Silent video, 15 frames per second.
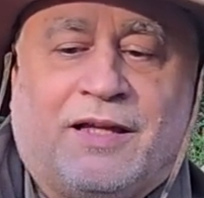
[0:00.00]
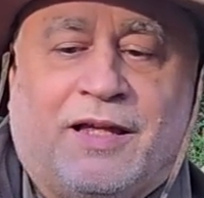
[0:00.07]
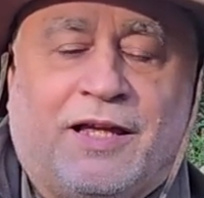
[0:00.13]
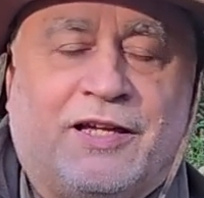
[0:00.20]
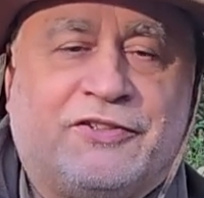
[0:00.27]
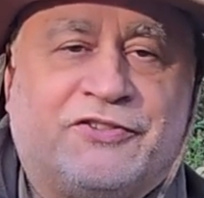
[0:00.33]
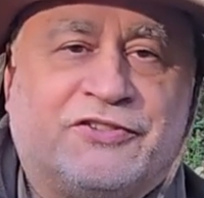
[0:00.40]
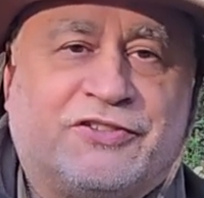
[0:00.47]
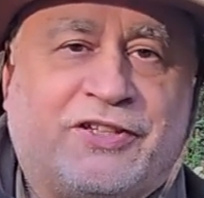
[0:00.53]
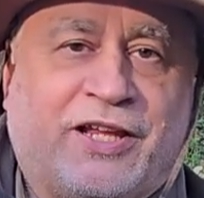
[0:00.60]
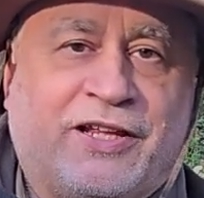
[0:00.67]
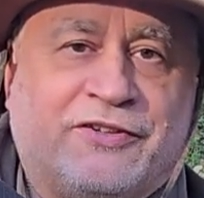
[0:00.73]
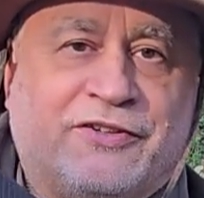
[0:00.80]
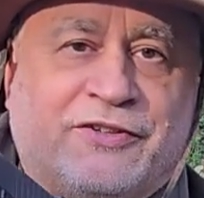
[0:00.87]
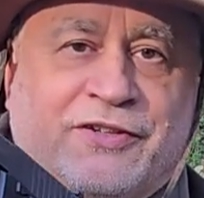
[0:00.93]
Has your
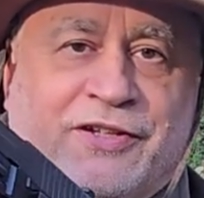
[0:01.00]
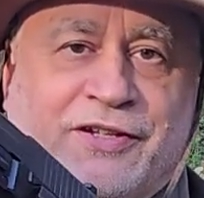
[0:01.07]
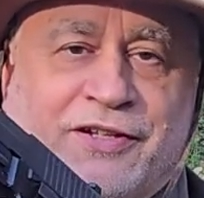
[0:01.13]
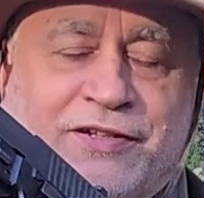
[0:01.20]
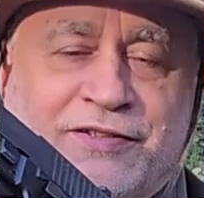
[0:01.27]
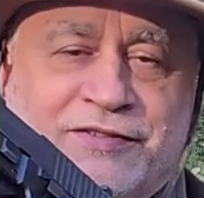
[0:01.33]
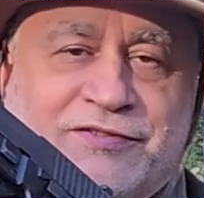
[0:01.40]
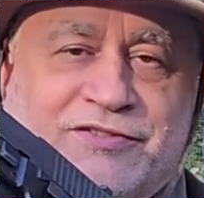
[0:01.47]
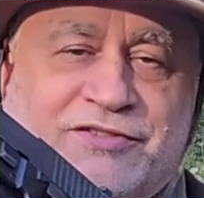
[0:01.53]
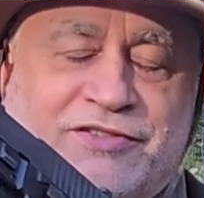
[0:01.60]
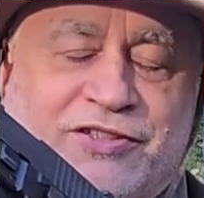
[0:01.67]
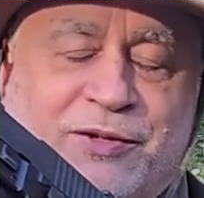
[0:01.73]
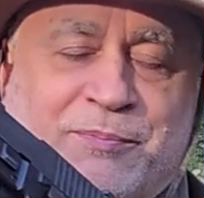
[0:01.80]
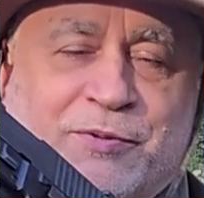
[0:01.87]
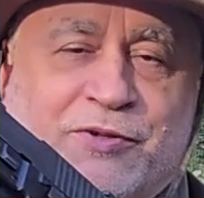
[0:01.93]
standard
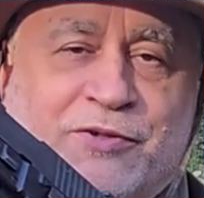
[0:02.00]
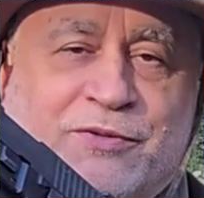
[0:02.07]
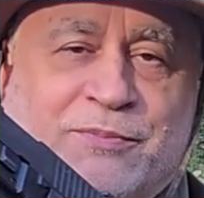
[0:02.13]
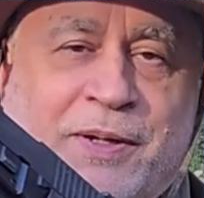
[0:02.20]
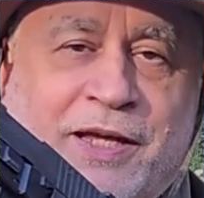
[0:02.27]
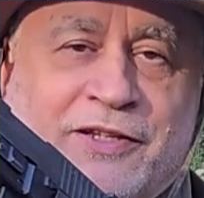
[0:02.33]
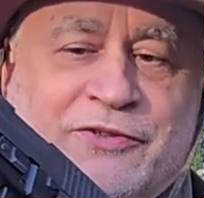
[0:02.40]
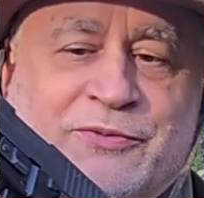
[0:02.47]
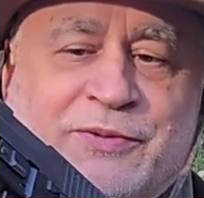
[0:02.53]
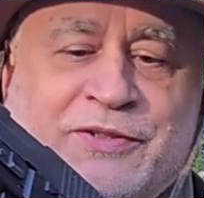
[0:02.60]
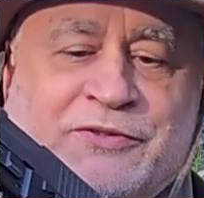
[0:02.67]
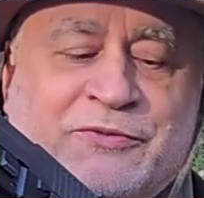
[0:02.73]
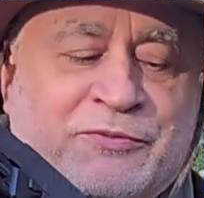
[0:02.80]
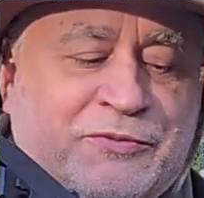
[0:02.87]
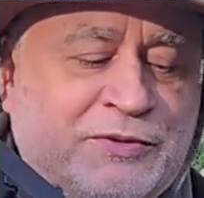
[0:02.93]
typical
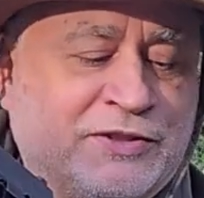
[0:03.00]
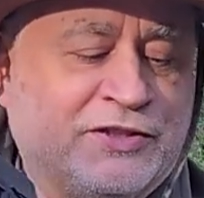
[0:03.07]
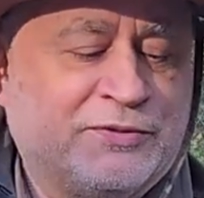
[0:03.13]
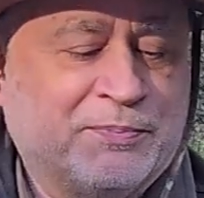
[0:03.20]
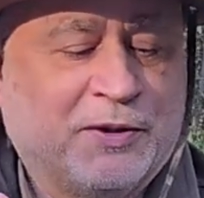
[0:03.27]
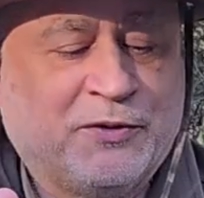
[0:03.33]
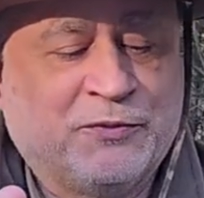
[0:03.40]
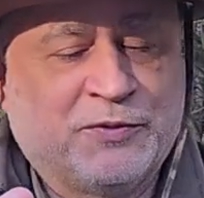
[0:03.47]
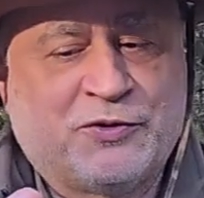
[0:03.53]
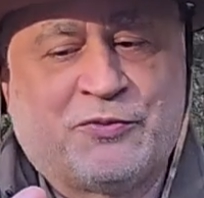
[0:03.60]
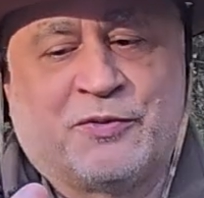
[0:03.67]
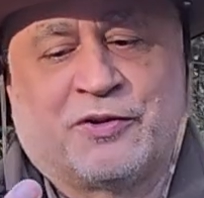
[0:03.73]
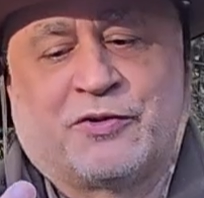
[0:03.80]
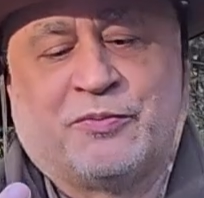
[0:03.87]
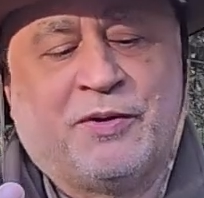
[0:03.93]
magazine release button, which
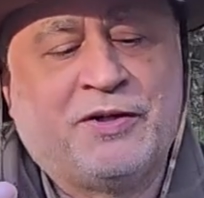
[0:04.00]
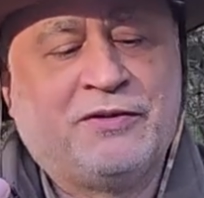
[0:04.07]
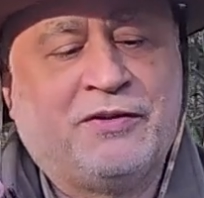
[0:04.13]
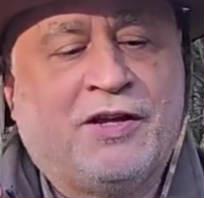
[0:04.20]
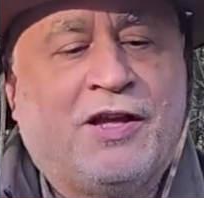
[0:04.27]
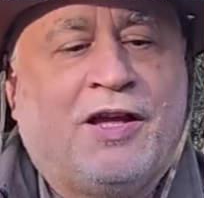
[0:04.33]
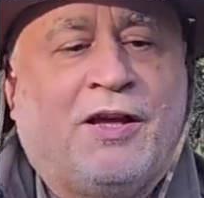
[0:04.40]
works well.